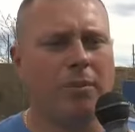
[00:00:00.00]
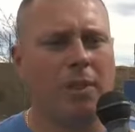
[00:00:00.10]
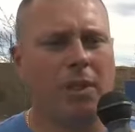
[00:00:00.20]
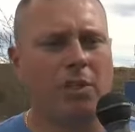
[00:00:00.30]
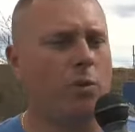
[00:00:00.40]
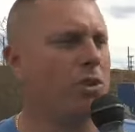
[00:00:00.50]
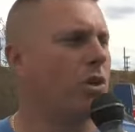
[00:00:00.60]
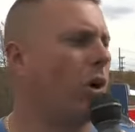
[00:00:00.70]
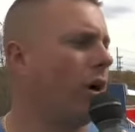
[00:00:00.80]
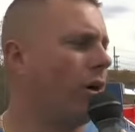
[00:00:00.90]
into his
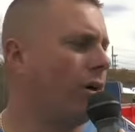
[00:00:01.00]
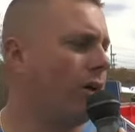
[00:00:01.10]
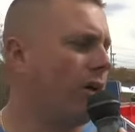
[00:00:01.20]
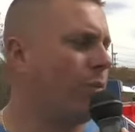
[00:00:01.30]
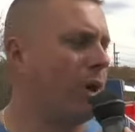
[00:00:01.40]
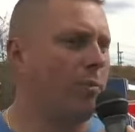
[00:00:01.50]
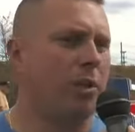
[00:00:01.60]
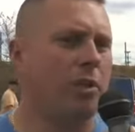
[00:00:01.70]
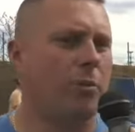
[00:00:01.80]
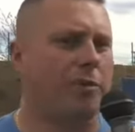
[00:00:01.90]
car, he'd probably be a
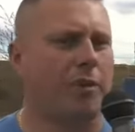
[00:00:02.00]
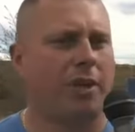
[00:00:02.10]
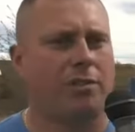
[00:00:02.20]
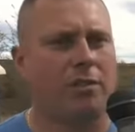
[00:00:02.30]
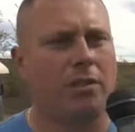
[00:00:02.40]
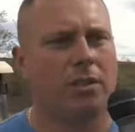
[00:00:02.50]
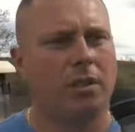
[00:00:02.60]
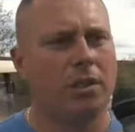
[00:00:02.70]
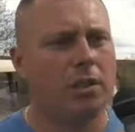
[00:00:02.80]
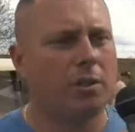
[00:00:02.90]
little bit faster.
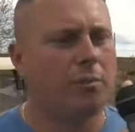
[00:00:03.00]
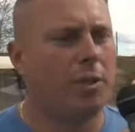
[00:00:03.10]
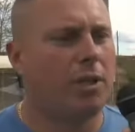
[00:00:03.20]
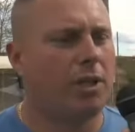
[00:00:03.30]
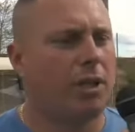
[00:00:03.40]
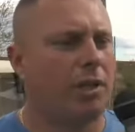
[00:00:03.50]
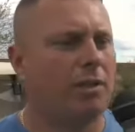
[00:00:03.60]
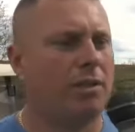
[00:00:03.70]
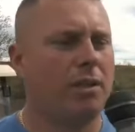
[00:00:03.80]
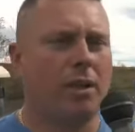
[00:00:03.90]
But
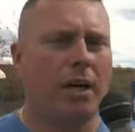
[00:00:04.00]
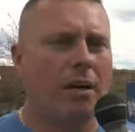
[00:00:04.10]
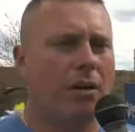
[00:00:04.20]
I don't